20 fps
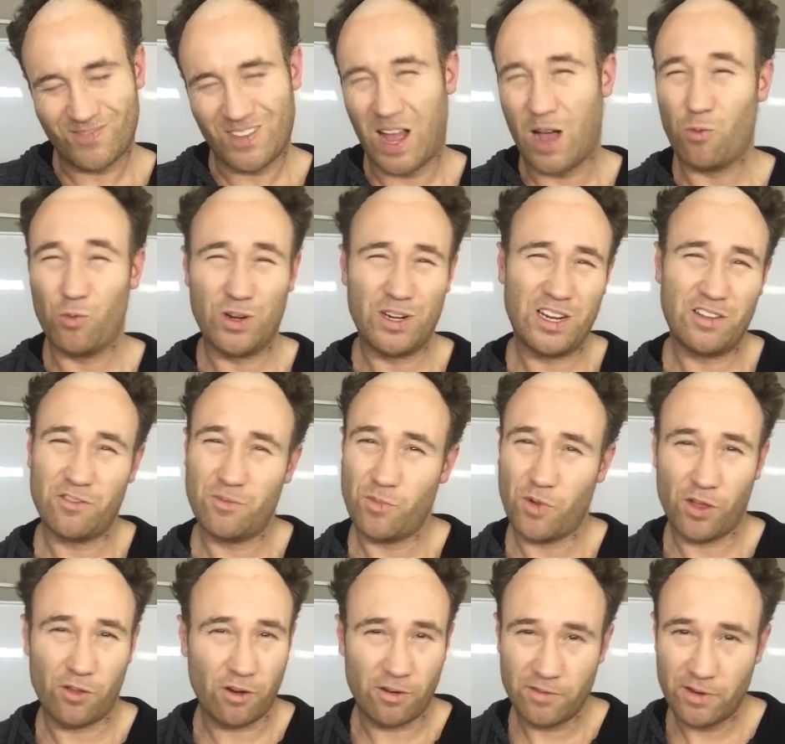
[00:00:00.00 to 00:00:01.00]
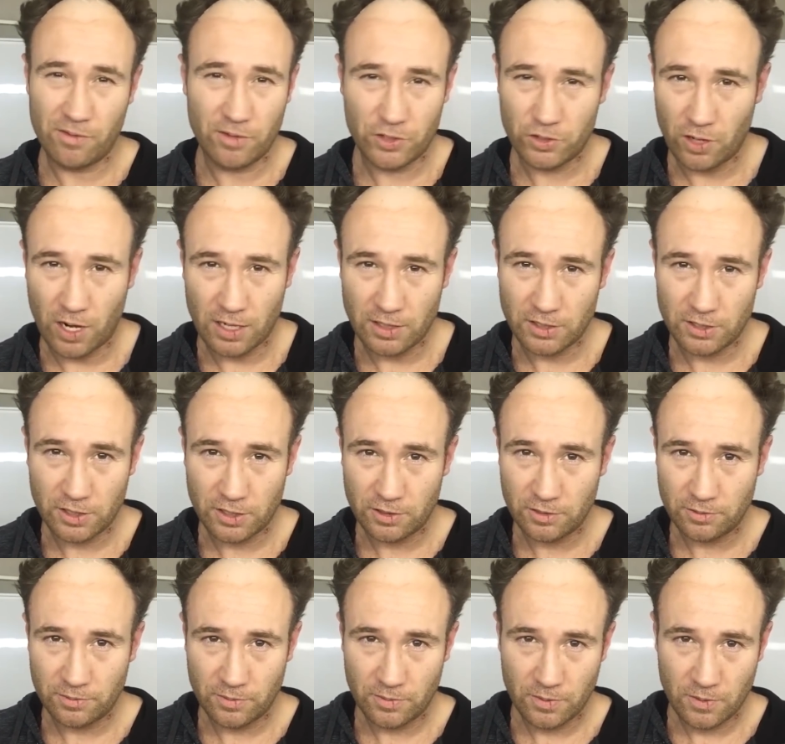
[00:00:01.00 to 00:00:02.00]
I wouldn't even bother. I've never tried to.